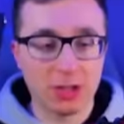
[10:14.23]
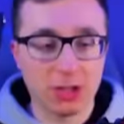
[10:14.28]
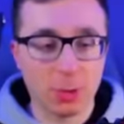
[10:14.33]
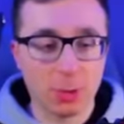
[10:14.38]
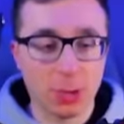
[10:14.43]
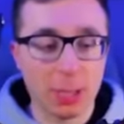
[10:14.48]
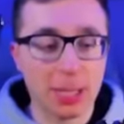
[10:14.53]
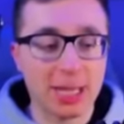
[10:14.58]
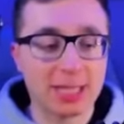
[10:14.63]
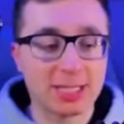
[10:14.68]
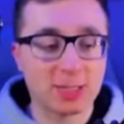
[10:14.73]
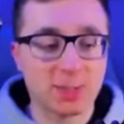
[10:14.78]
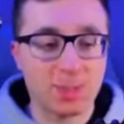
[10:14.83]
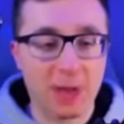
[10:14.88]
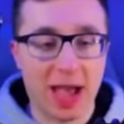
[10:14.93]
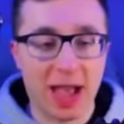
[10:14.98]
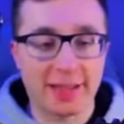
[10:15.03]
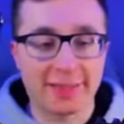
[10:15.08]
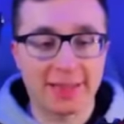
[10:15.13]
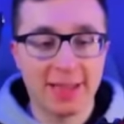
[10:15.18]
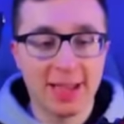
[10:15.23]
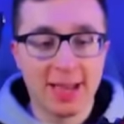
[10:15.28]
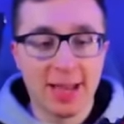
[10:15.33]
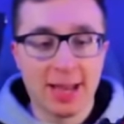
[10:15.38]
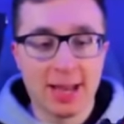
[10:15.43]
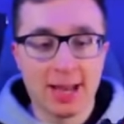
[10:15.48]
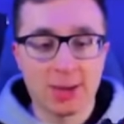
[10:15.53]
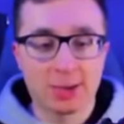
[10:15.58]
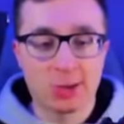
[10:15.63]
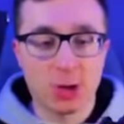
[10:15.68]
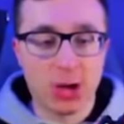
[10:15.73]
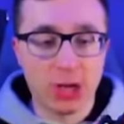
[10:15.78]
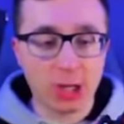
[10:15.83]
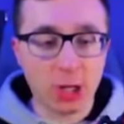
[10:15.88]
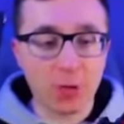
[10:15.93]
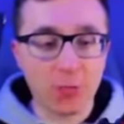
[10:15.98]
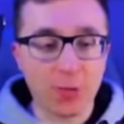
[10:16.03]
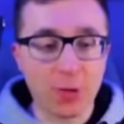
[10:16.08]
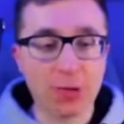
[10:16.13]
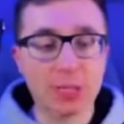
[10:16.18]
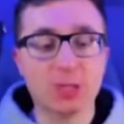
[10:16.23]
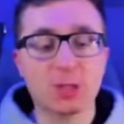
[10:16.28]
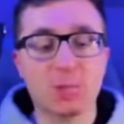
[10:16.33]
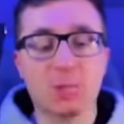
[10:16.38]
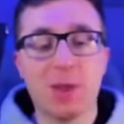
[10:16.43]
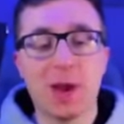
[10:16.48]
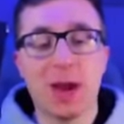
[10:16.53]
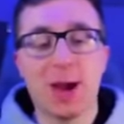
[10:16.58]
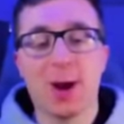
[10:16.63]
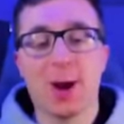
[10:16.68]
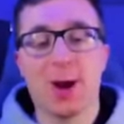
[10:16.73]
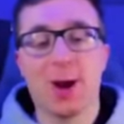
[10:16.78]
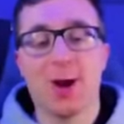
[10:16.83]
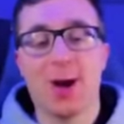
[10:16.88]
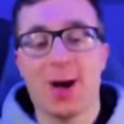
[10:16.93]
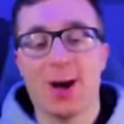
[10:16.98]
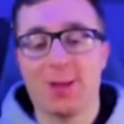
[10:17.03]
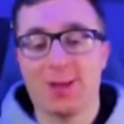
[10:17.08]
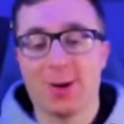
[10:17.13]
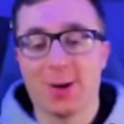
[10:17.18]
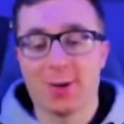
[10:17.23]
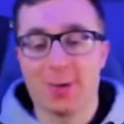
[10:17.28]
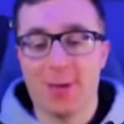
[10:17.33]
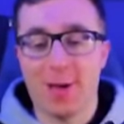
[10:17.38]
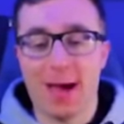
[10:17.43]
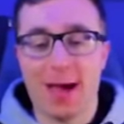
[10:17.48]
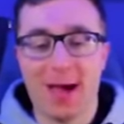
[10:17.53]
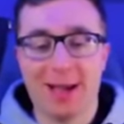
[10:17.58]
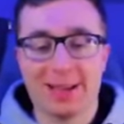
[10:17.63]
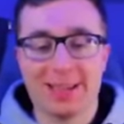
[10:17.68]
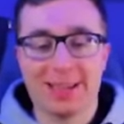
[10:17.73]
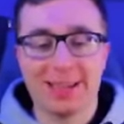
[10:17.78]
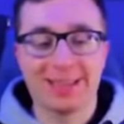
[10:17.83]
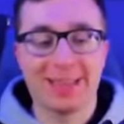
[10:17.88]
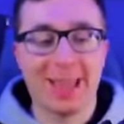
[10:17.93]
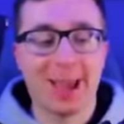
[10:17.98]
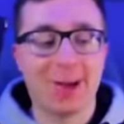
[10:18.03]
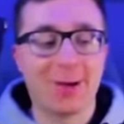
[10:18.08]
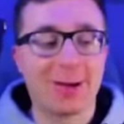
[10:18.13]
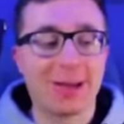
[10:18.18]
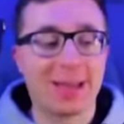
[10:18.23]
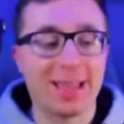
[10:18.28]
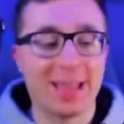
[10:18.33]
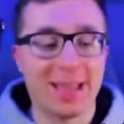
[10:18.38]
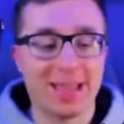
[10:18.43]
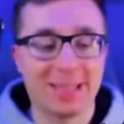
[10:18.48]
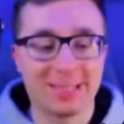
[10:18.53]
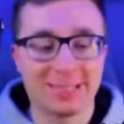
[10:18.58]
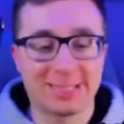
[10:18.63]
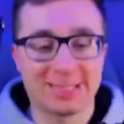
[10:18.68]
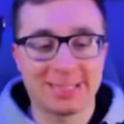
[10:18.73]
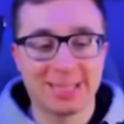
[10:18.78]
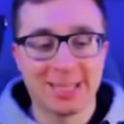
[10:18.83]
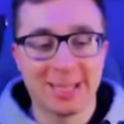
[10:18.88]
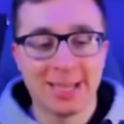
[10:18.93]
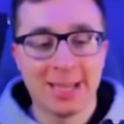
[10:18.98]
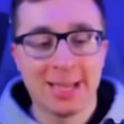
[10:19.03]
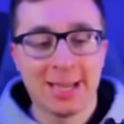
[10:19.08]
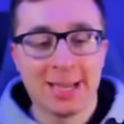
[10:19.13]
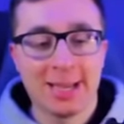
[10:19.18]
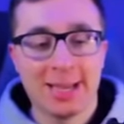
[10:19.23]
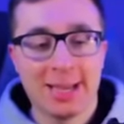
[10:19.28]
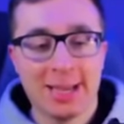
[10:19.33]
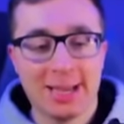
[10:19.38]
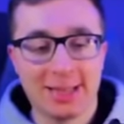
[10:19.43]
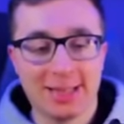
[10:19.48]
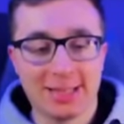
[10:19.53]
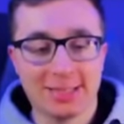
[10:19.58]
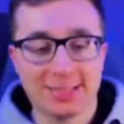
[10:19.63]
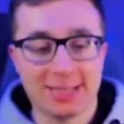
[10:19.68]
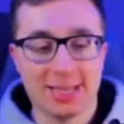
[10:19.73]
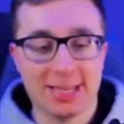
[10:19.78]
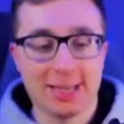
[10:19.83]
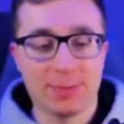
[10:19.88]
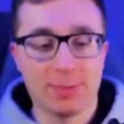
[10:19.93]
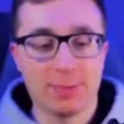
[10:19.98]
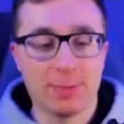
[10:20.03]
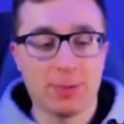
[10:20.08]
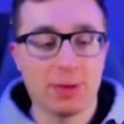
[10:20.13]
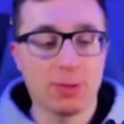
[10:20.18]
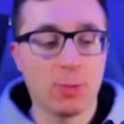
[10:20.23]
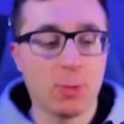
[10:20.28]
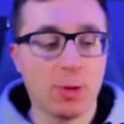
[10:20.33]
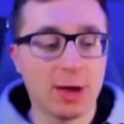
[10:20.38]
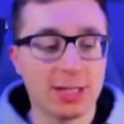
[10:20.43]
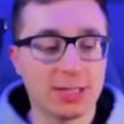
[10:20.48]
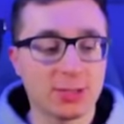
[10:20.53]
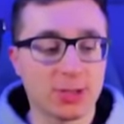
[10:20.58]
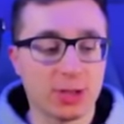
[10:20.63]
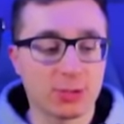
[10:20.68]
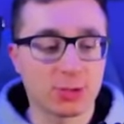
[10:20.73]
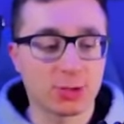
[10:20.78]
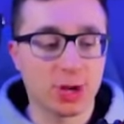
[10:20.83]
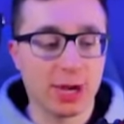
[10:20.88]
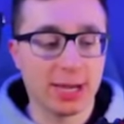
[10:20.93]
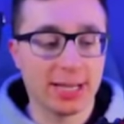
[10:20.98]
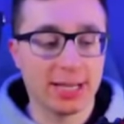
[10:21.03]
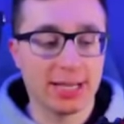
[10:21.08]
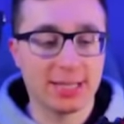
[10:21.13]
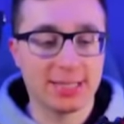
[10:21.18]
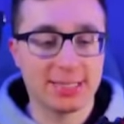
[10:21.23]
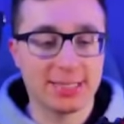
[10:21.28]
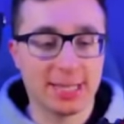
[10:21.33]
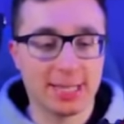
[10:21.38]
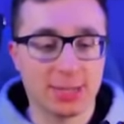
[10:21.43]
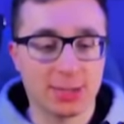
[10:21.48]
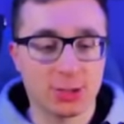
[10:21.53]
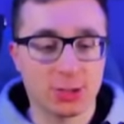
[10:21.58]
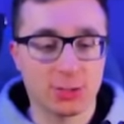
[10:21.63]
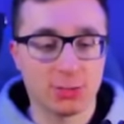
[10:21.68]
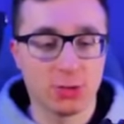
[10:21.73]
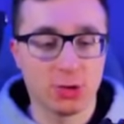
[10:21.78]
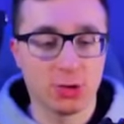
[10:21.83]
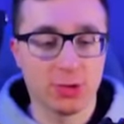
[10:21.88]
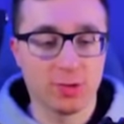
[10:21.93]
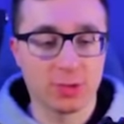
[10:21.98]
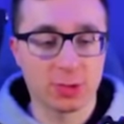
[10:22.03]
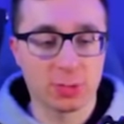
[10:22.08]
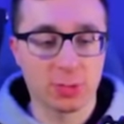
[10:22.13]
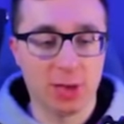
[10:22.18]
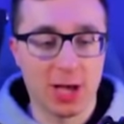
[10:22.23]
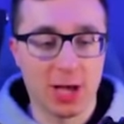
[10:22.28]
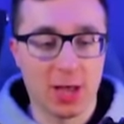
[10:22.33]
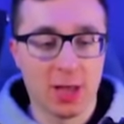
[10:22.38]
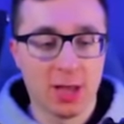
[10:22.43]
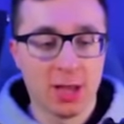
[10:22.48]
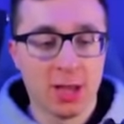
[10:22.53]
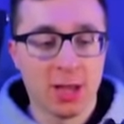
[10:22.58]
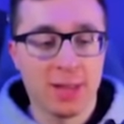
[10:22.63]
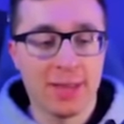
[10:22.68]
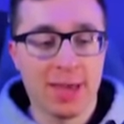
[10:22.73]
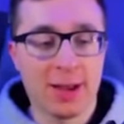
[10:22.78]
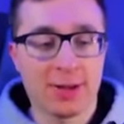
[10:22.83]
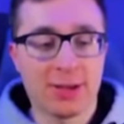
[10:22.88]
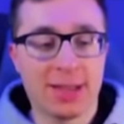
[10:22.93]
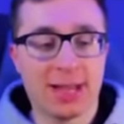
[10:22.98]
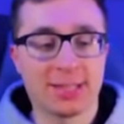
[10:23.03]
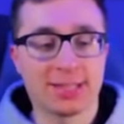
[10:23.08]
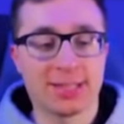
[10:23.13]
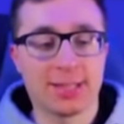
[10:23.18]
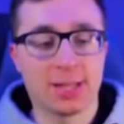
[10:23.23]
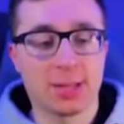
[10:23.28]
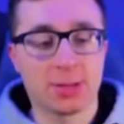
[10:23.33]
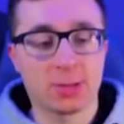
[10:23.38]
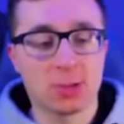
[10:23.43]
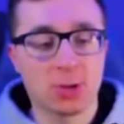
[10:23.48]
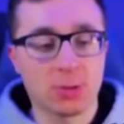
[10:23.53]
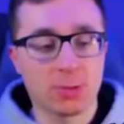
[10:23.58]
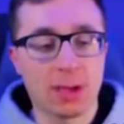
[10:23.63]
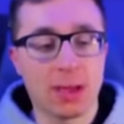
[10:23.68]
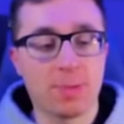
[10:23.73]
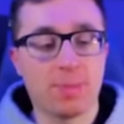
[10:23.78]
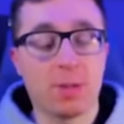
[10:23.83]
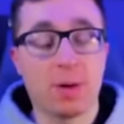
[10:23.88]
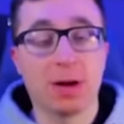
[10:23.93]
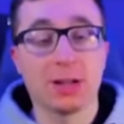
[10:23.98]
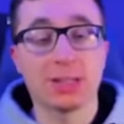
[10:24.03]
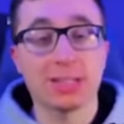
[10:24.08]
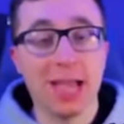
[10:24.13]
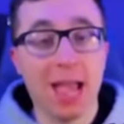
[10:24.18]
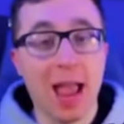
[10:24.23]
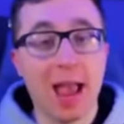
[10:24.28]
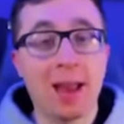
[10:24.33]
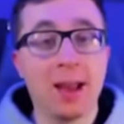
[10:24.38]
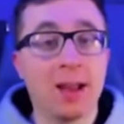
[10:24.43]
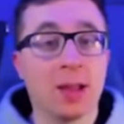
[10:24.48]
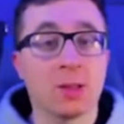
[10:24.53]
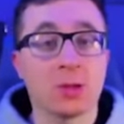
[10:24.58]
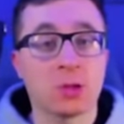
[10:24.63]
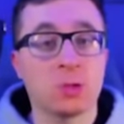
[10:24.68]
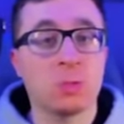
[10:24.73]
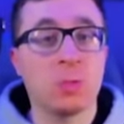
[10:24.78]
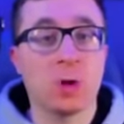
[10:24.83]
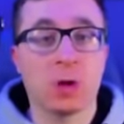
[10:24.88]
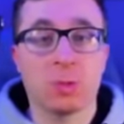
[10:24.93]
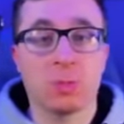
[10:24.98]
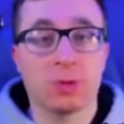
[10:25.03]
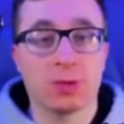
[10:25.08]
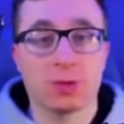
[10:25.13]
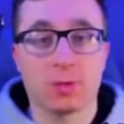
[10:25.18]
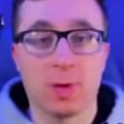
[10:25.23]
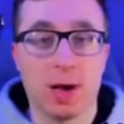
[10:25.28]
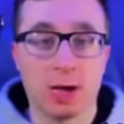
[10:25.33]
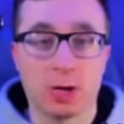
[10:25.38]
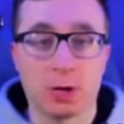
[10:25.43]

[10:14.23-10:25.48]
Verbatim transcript: you really expect? And I was trying to go for a spear on The Rock, and there it is. And let's see, can we put him away soon? I'm trying to get a signature move as well. That'll get us another Superman punch and another spear to put The Rock